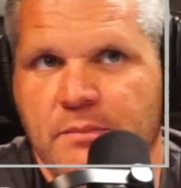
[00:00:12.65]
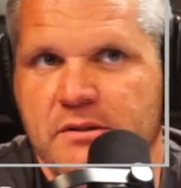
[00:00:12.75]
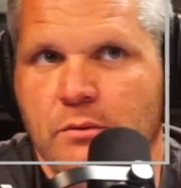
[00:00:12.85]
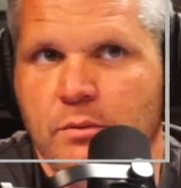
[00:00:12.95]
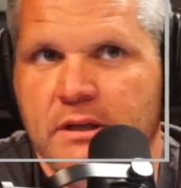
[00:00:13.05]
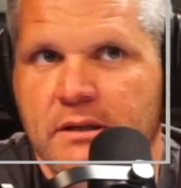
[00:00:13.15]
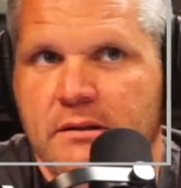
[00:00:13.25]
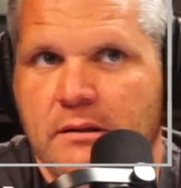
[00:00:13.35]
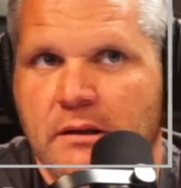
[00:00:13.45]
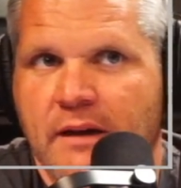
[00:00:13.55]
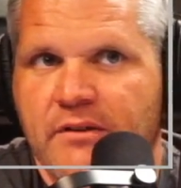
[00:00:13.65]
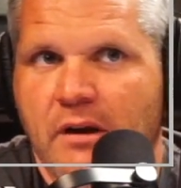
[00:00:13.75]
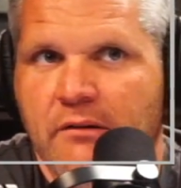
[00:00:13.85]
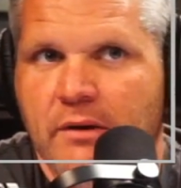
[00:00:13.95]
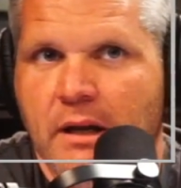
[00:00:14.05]
episode we
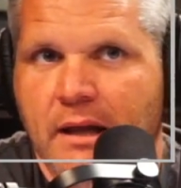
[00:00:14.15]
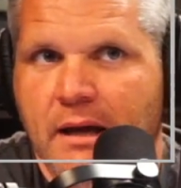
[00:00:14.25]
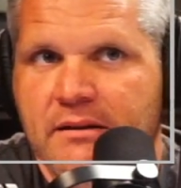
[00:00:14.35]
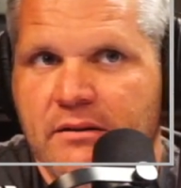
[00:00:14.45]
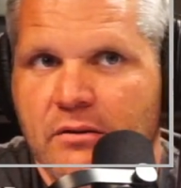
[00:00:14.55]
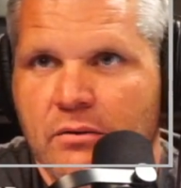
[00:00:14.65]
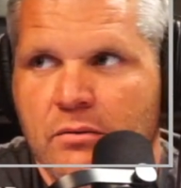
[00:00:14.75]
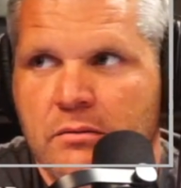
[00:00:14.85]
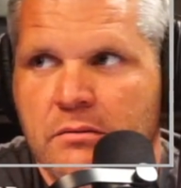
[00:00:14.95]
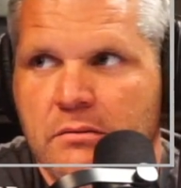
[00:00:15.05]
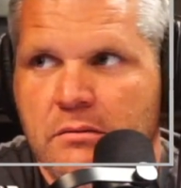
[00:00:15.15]
left off, we had a lot to do.